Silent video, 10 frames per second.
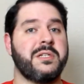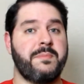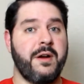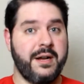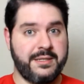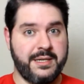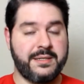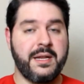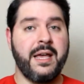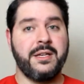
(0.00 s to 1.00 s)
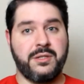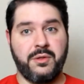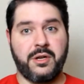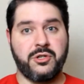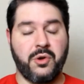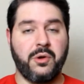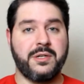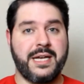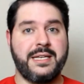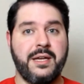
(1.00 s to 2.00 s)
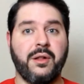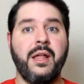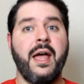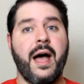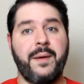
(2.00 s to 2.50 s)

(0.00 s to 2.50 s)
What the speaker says: experiences. So the controller is ideal.